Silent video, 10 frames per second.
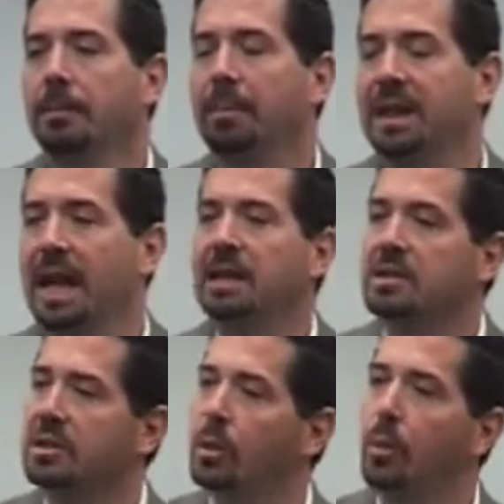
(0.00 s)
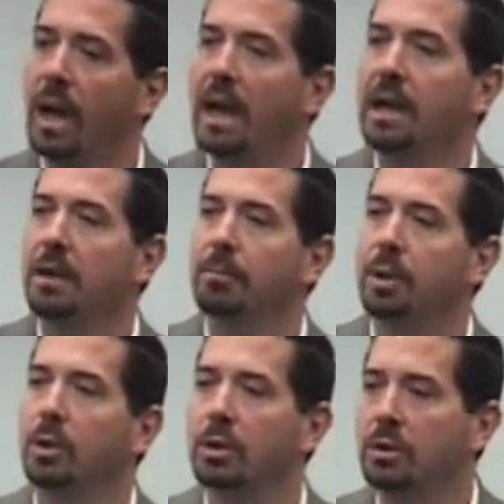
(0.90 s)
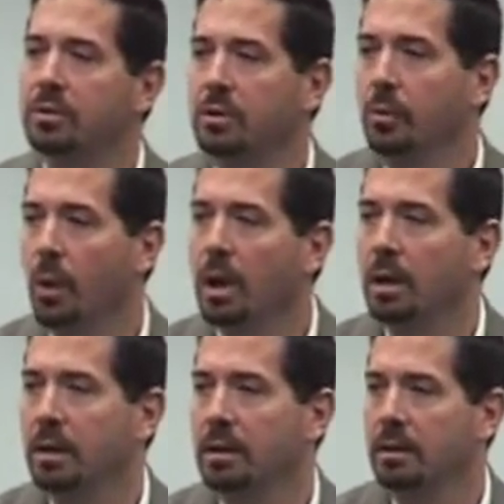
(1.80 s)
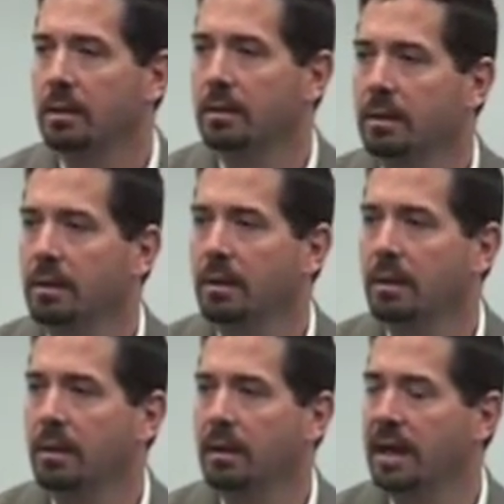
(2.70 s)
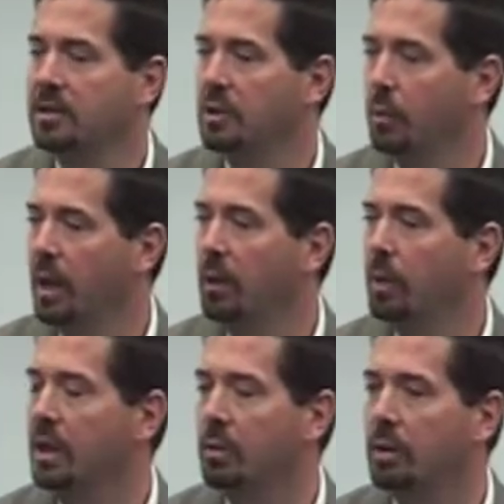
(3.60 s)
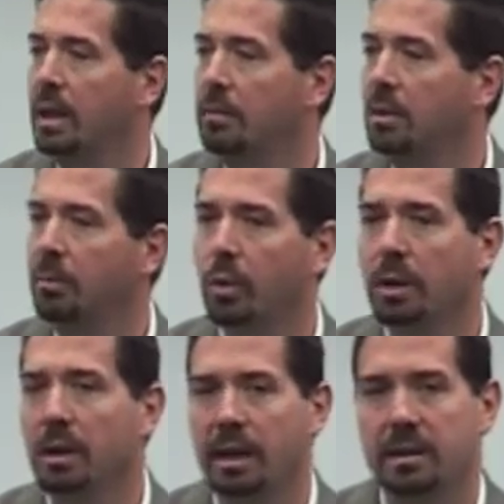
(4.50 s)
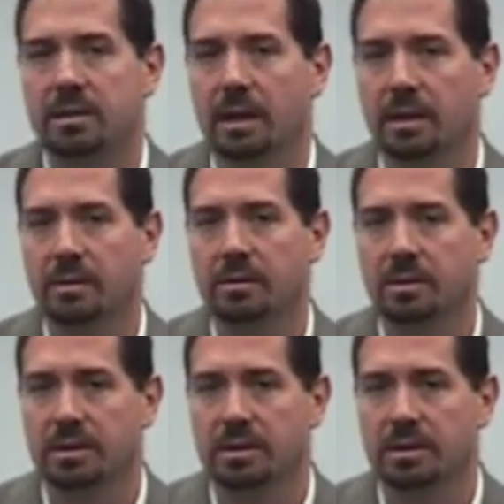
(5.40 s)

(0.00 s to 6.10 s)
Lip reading: But that's the way computers work. That's the way we create and memorialize things.